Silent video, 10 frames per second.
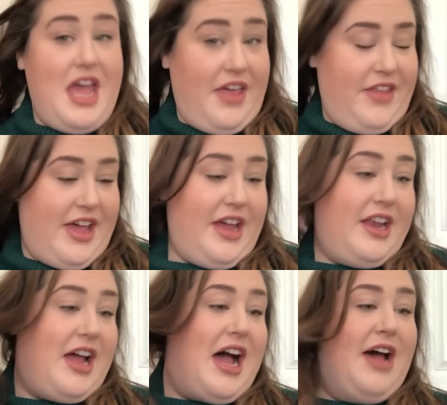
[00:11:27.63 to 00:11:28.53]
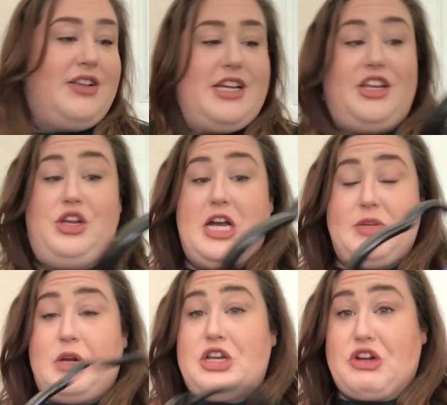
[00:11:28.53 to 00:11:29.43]
And then I was like, you
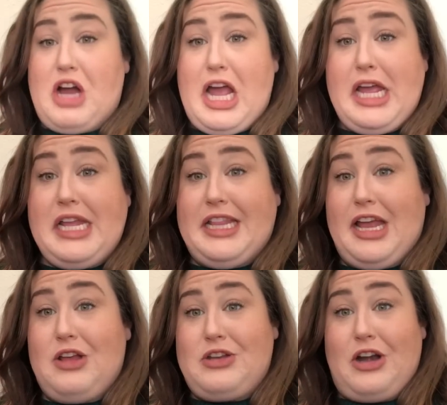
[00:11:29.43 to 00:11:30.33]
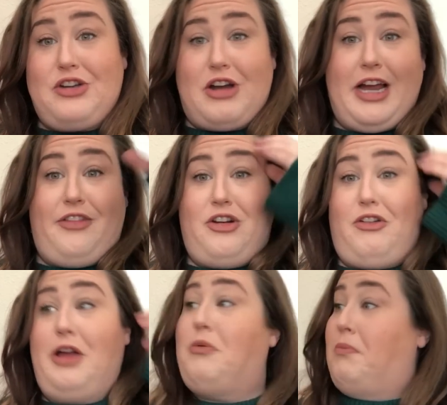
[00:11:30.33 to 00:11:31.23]
guys want to try it? And they all started trying it, and they were
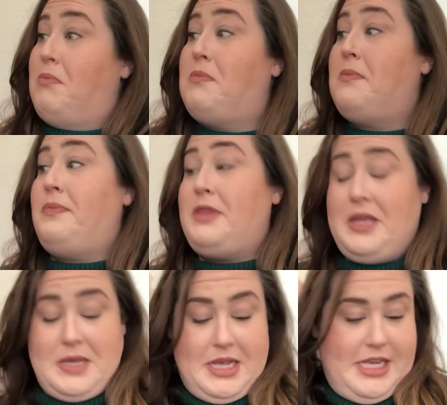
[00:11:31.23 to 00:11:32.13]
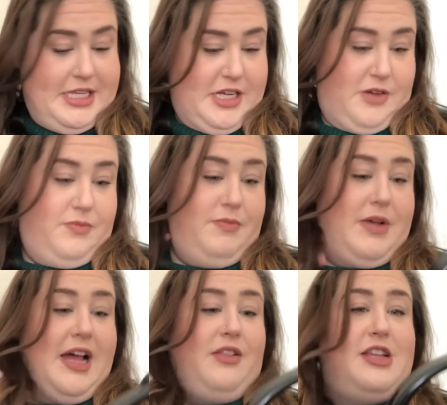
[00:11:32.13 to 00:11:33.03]
like, so
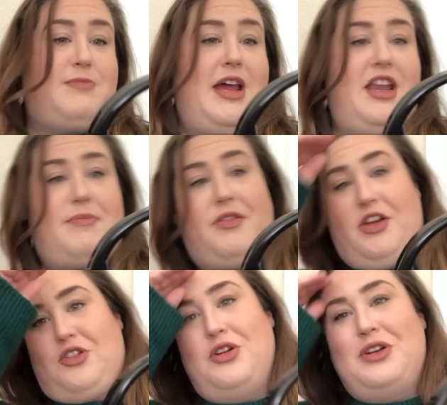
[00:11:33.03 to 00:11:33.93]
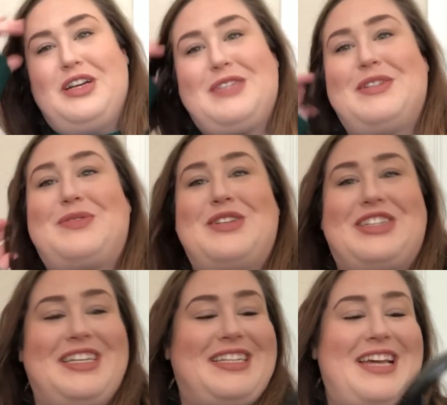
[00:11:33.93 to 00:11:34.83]
this might end up on their Christmas
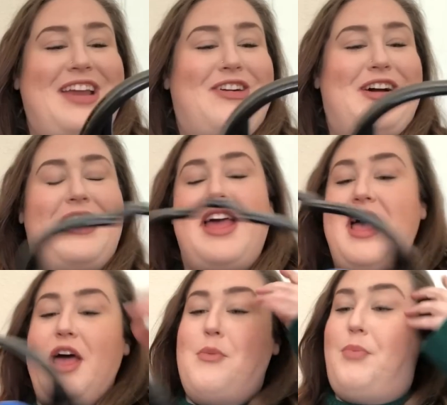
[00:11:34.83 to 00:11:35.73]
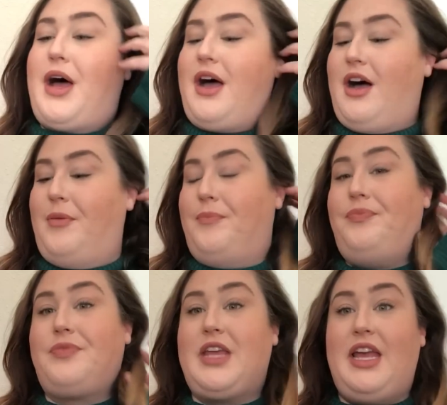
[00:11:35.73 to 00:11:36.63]
wish list later on. But
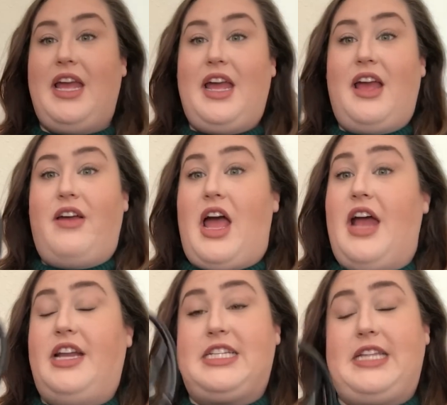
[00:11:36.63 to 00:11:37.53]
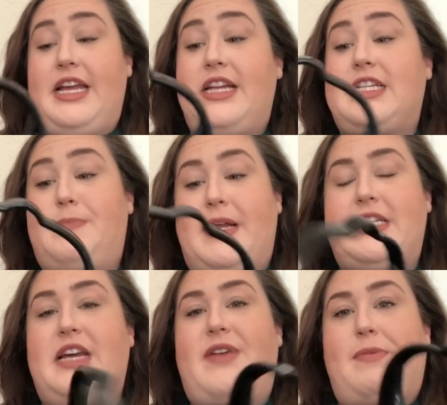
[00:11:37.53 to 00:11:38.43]

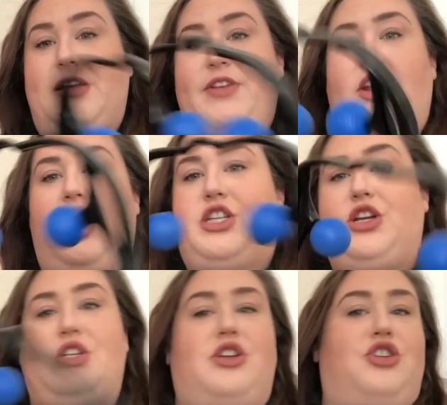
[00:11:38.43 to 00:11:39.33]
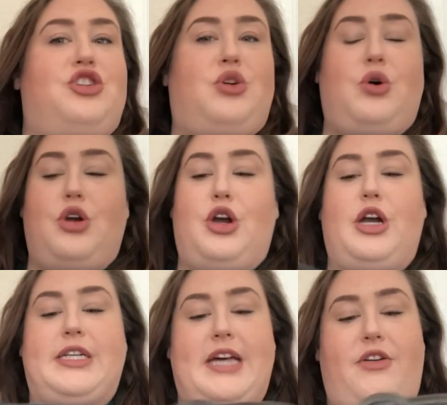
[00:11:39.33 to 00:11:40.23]
inexpensive. I believe you could also use it on your shoulder,
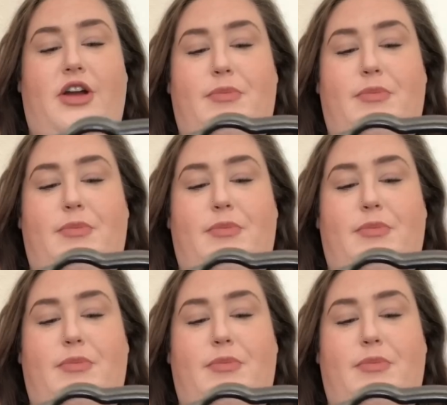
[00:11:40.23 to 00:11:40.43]
etc.